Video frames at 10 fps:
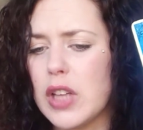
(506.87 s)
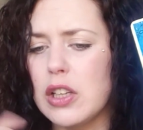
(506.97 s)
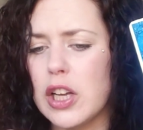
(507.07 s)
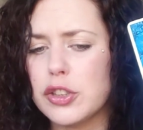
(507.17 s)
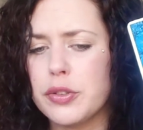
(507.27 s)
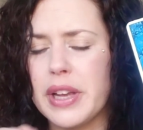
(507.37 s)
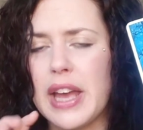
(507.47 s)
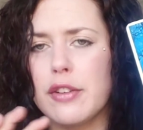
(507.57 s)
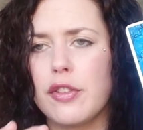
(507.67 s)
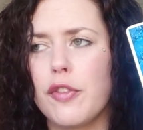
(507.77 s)
luxury,
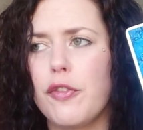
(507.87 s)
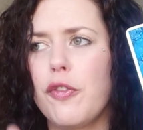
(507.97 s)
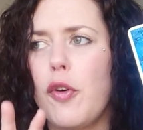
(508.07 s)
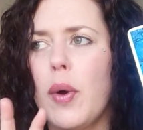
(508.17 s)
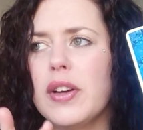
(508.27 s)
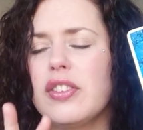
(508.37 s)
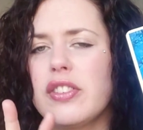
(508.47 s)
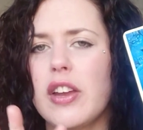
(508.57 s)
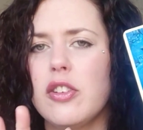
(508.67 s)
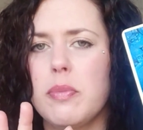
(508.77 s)
and the fours
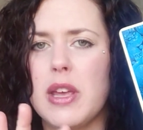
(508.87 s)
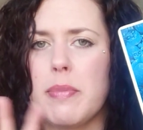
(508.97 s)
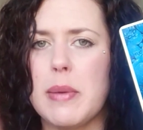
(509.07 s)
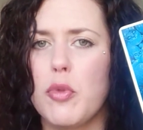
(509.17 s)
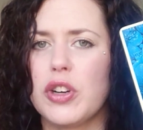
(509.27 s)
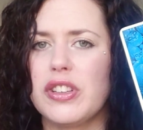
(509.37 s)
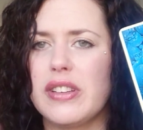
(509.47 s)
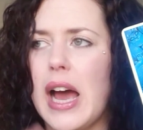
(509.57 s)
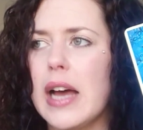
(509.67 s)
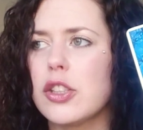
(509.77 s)
tend to be a bit more
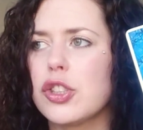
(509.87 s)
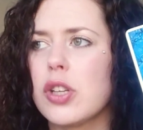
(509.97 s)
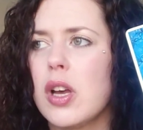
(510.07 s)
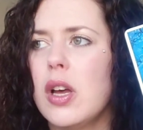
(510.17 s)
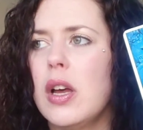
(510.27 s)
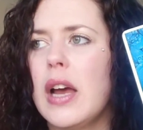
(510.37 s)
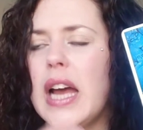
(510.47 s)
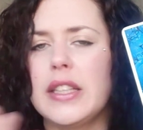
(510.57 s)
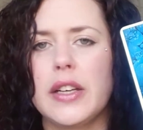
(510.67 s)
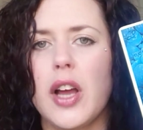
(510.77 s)
detached,
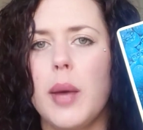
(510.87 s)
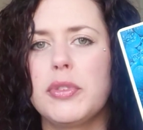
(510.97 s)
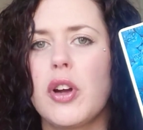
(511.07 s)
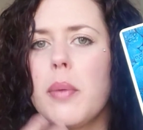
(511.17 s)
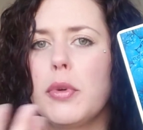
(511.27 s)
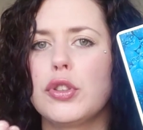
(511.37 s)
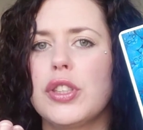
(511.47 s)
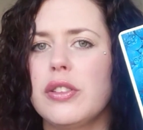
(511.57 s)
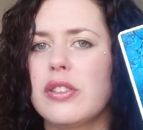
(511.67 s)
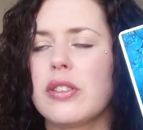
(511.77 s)
and then cups are
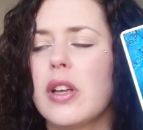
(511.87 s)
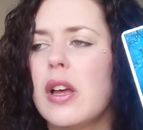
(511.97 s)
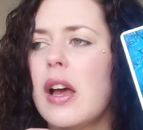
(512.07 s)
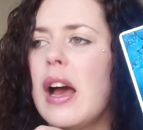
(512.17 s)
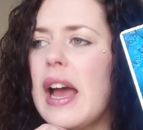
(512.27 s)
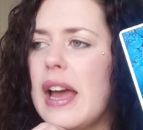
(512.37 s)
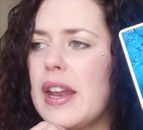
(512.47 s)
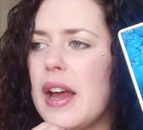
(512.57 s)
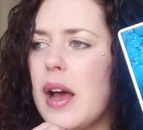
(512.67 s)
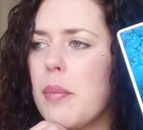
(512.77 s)
emotions.
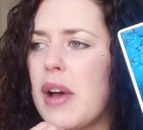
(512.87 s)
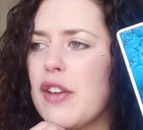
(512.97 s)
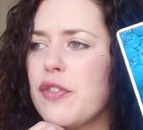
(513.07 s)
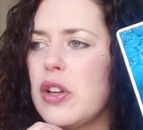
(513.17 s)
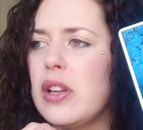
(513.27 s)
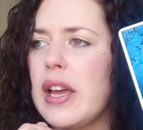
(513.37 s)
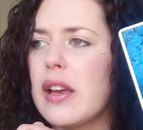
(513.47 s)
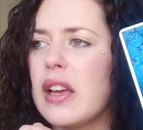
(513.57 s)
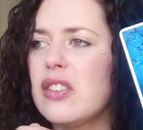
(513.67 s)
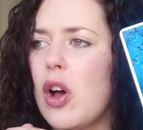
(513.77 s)
And I feel
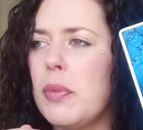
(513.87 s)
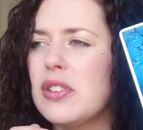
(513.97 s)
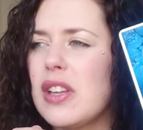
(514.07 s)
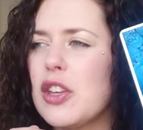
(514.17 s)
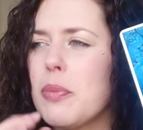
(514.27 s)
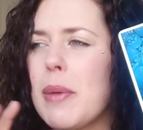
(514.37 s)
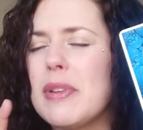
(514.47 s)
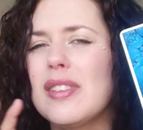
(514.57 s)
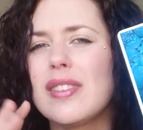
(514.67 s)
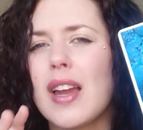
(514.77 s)
like it's almost like you might
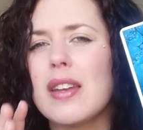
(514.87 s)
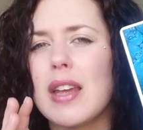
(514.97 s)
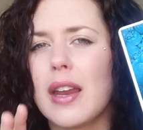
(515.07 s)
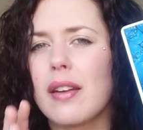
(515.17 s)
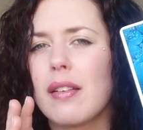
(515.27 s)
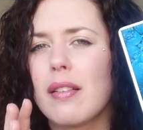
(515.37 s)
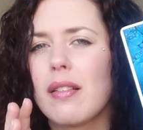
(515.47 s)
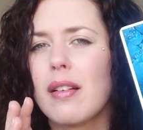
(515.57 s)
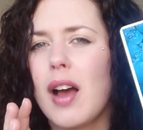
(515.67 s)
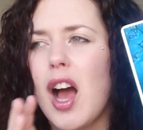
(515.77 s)
be studying
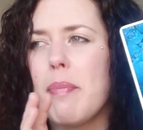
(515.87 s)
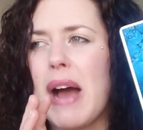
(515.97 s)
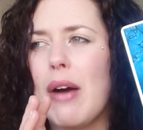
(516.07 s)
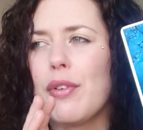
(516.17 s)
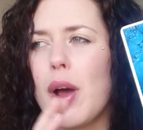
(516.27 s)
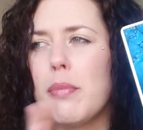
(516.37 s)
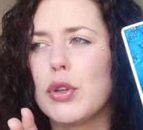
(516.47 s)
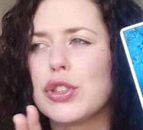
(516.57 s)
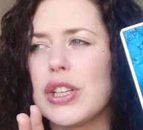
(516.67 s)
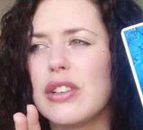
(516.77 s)
about
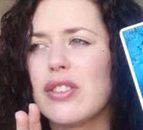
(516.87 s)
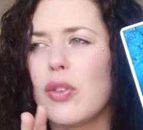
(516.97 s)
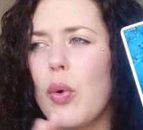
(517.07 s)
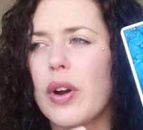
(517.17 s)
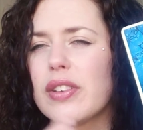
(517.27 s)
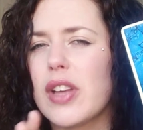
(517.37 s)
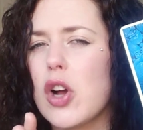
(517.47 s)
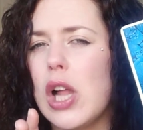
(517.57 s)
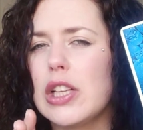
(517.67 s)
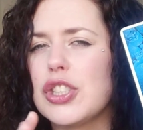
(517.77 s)
emotions or
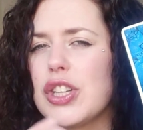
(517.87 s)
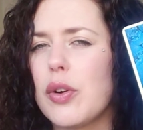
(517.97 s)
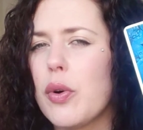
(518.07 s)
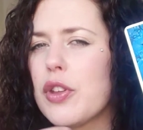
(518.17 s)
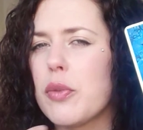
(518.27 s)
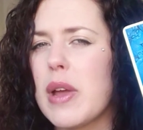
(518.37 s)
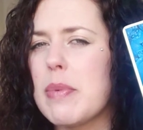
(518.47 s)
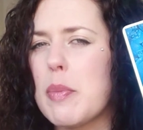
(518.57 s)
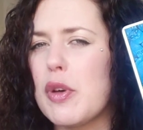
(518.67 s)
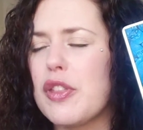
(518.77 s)
psychology or the way
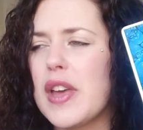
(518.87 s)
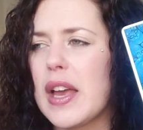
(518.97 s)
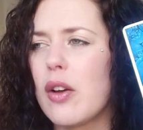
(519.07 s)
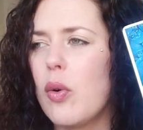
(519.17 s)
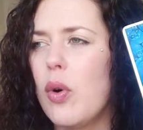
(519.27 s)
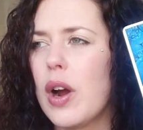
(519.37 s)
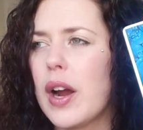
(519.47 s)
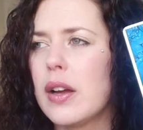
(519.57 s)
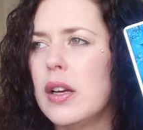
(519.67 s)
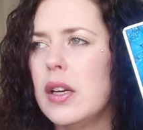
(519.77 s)
people think
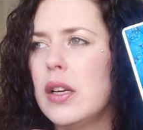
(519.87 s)
or